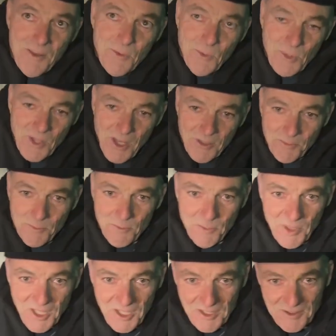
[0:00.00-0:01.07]
without
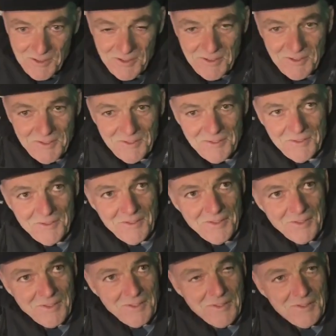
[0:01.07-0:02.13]
being.
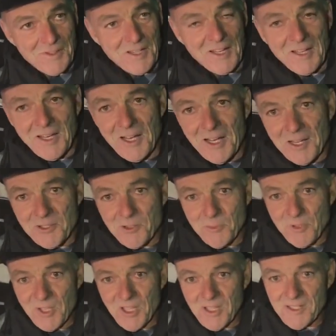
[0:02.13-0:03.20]
Needing to
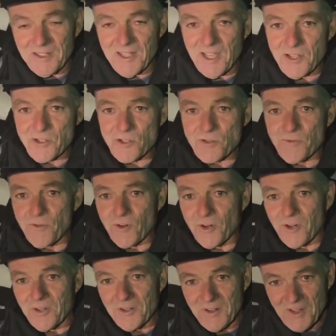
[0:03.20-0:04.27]
be anxious
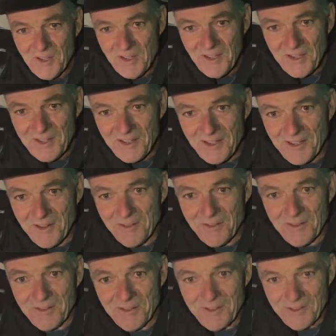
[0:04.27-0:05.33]
for
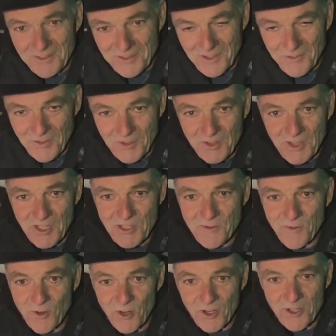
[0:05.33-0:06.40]
different things
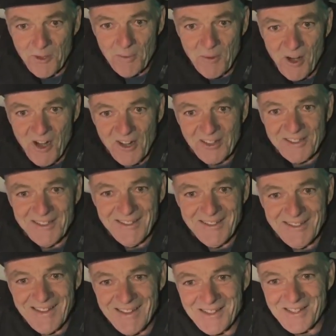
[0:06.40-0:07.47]
falling apart
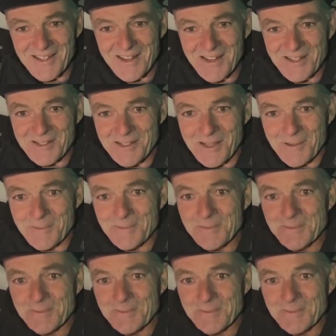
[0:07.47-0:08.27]
last time.